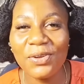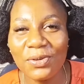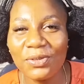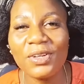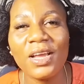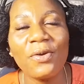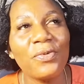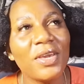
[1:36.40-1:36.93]

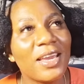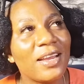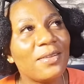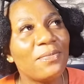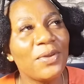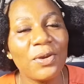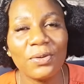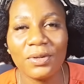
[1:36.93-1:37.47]
so that we
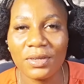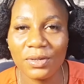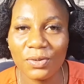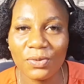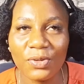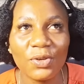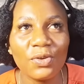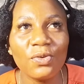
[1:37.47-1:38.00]
can be on the
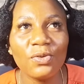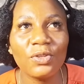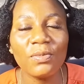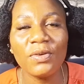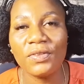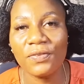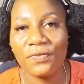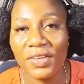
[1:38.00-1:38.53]
know.
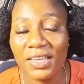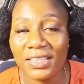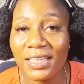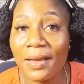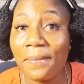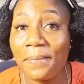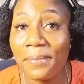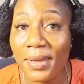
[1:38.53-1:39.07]
Some of the things
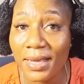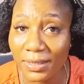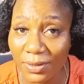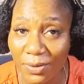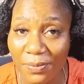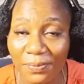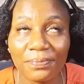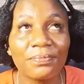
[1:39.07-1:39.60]
that makes
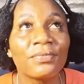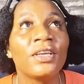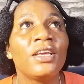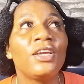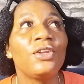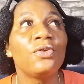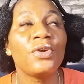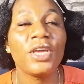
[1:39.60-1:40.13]
up
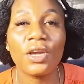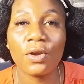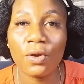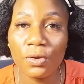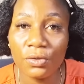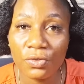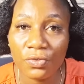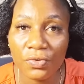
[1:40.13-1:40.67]
a
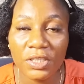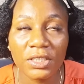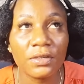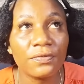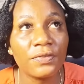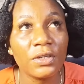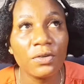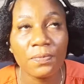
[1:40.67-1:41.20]
country's
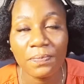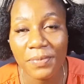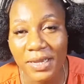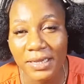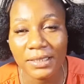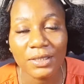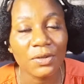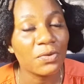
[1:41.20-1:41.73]

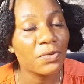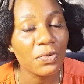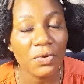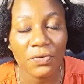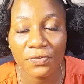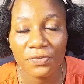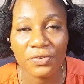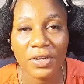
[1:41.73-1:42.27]
development,
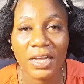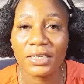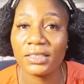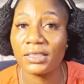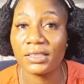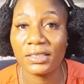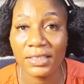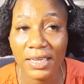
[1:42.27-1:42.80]
growth, and
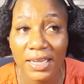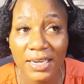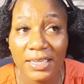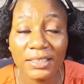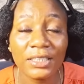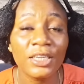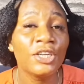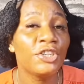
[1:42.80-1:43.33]

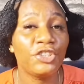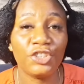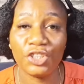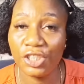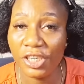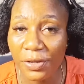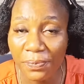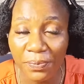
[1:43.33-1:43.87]
success.
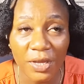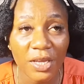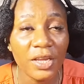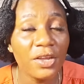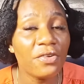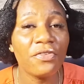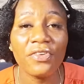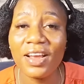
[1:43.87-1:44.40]

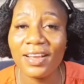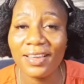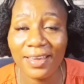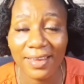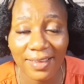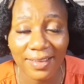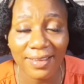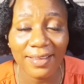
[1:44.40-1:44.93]
GDP
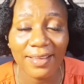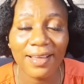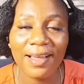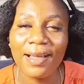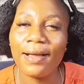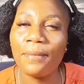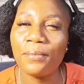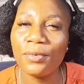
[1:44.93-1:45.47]
ranking
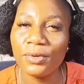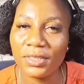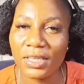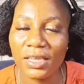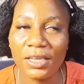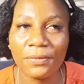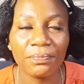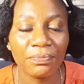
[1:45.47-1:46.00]
are
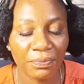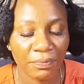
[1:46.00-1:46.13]
mostly